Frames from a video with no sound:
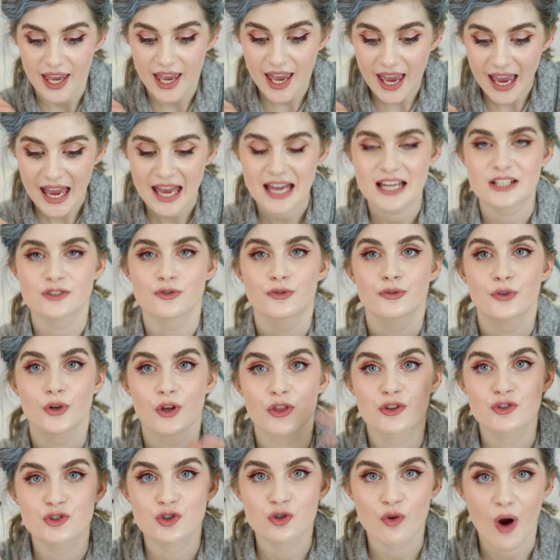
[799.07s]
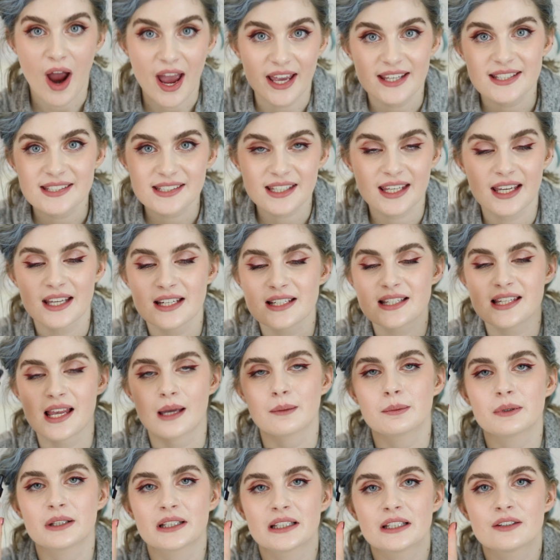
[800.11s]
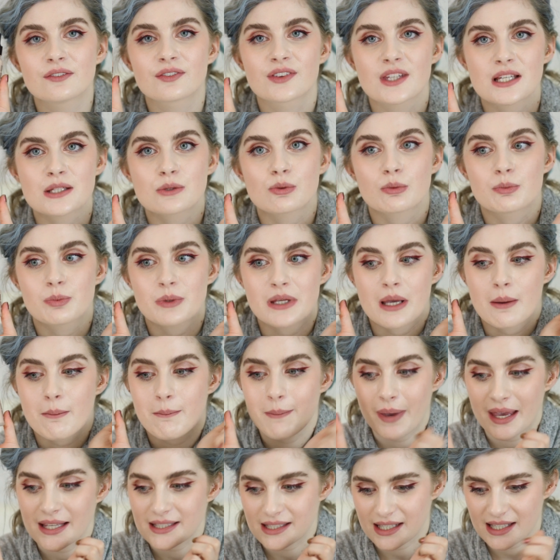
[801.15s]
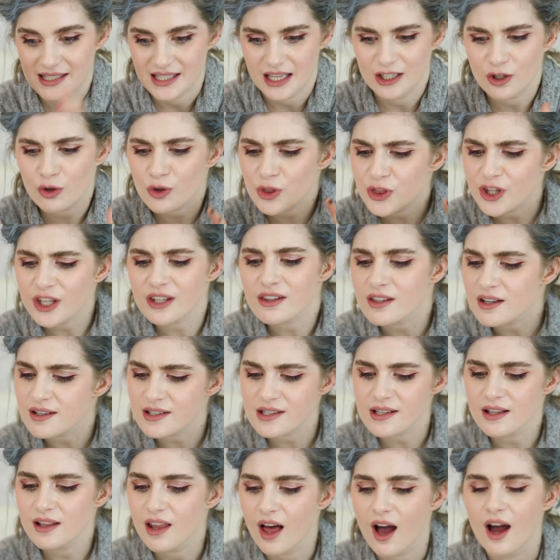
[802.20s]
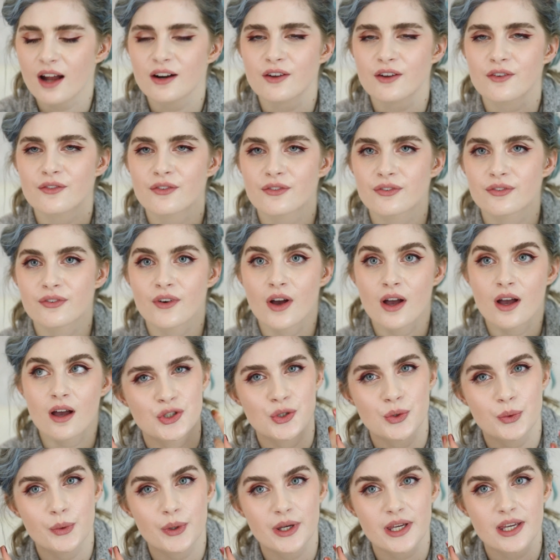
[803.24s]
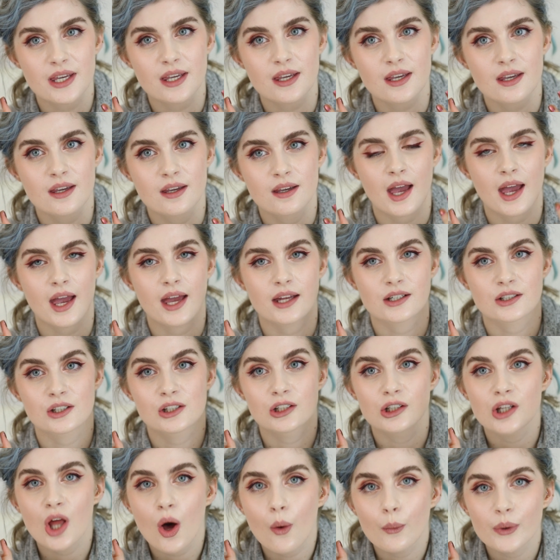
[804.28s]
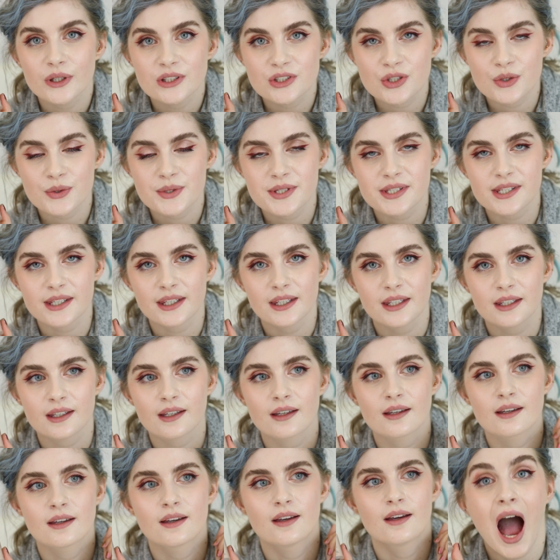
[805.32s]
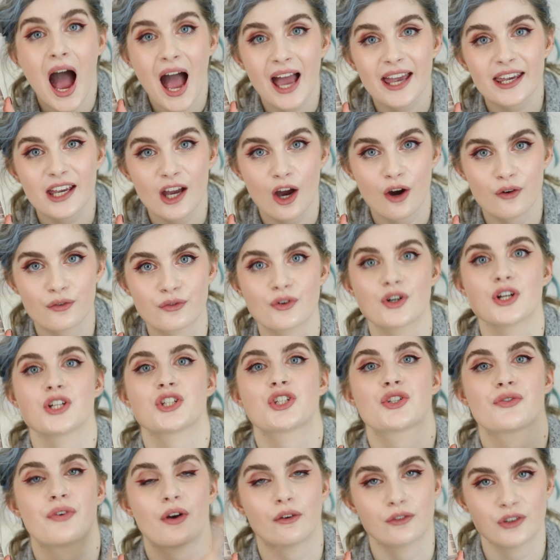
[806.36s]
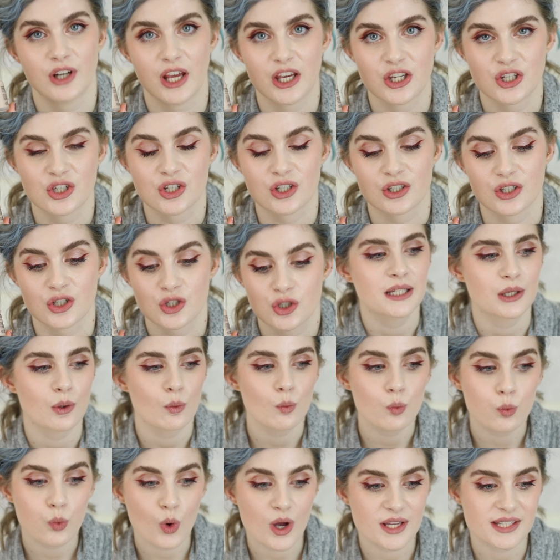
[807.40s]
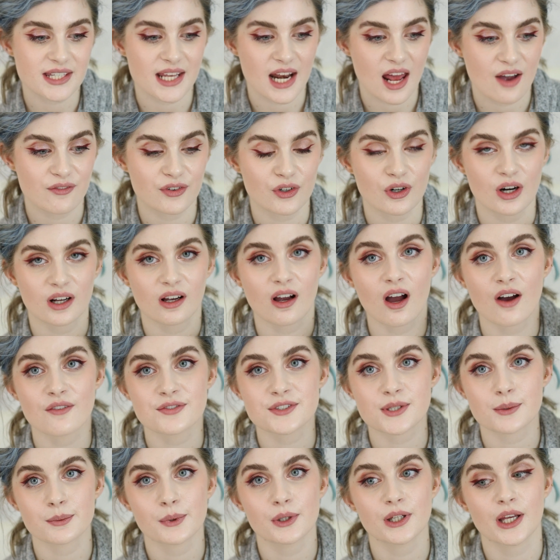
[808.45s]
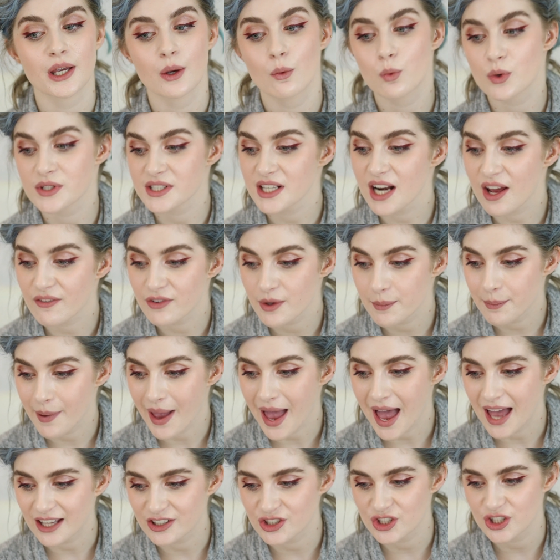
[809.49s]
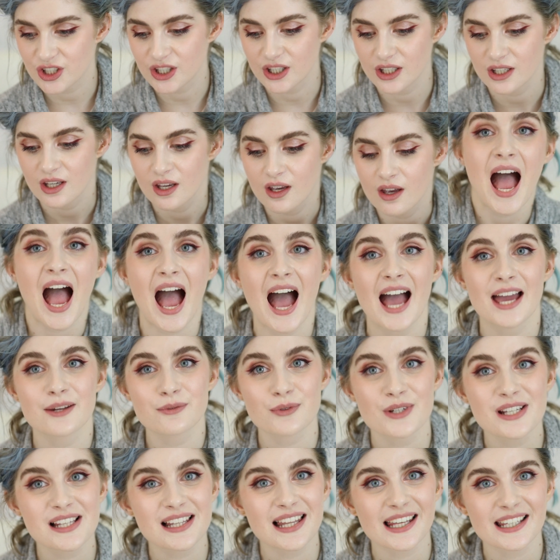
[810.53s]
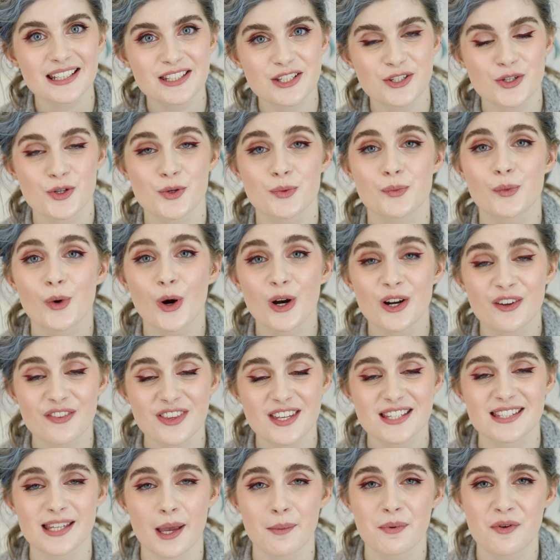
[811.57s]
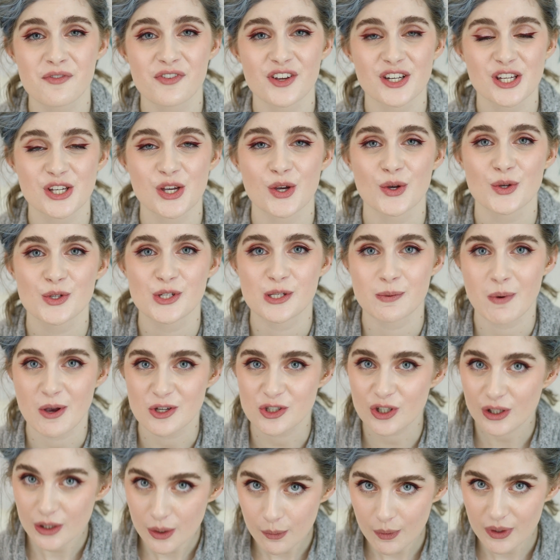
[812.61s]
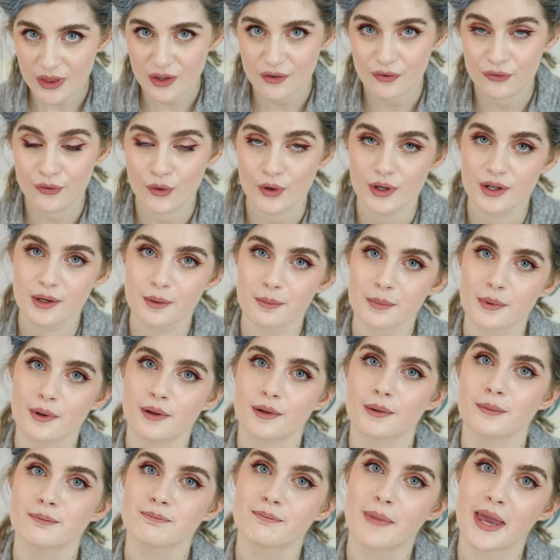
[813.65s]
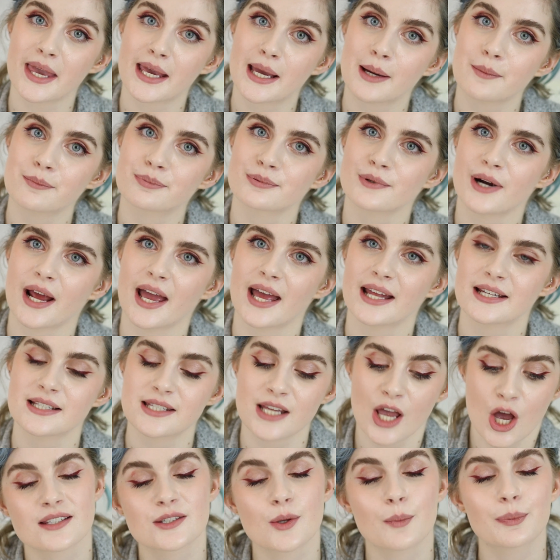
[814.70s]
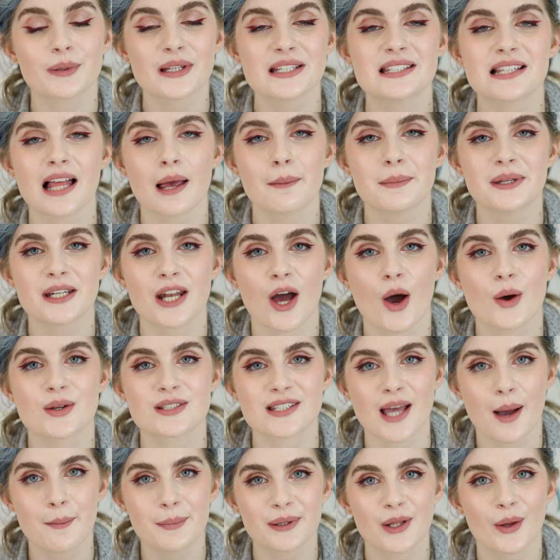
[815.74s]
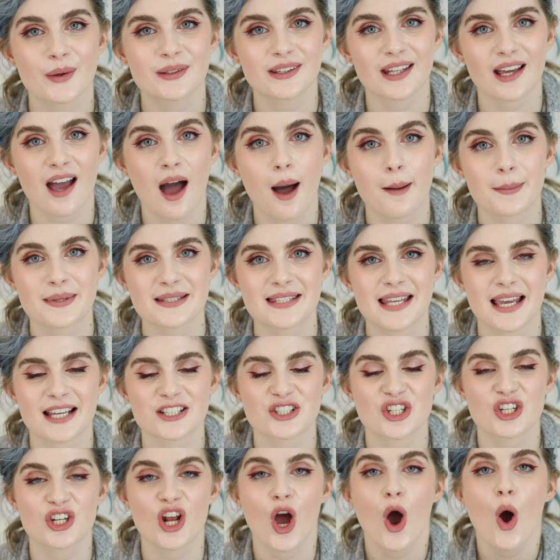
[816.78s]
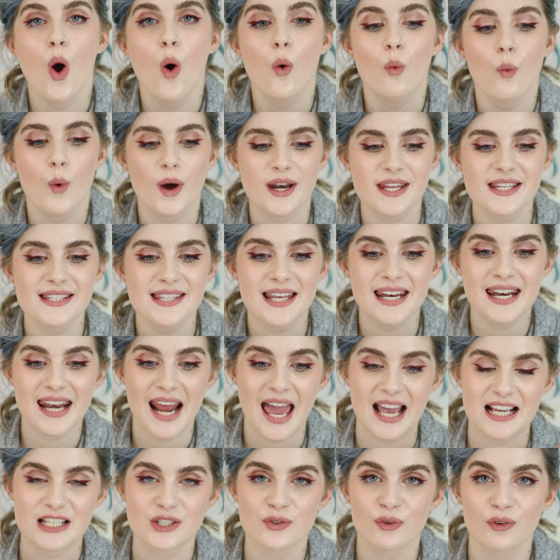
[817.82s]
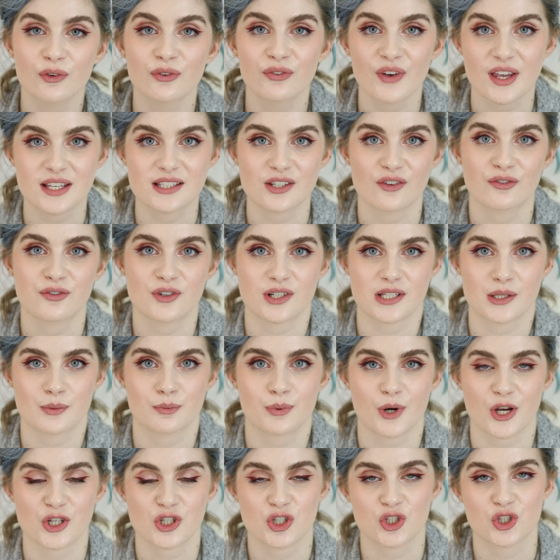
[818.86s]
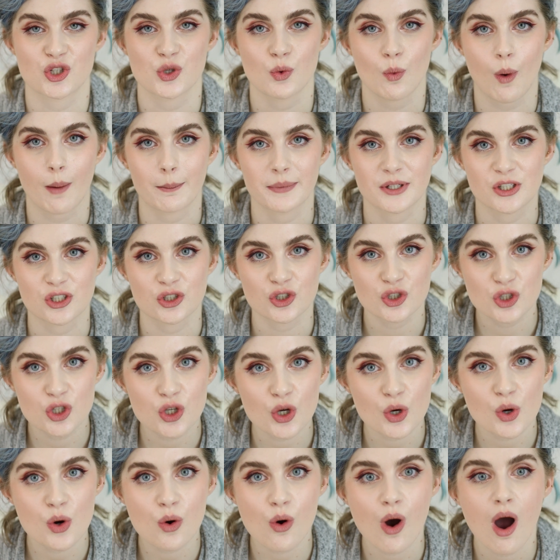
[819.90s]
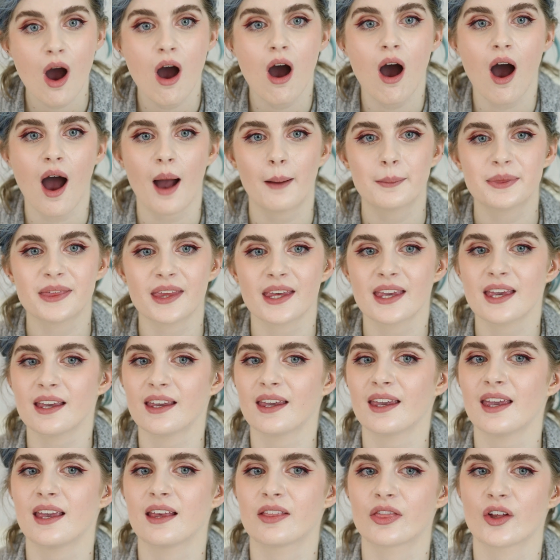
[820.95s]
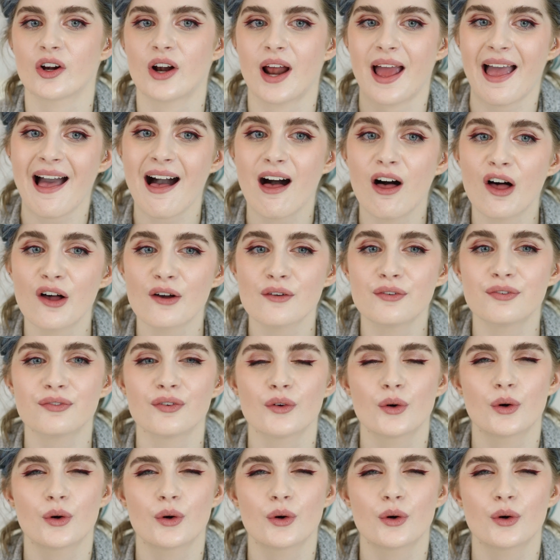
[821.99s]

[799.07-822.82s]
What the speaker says: And for dry skins, I believe this would be amazing because I don't think there's a lot of dewy and glow-inducing high coverage foundations. But it wasn't ever uncomfortable, it wasn't ever patchy. I'd really like to do more of this type of videos, especially with affordable makeup brands. So please let me know down below in the comment section, what is the next full face of first impressions you want me to do? I'm thinking either e.l.f.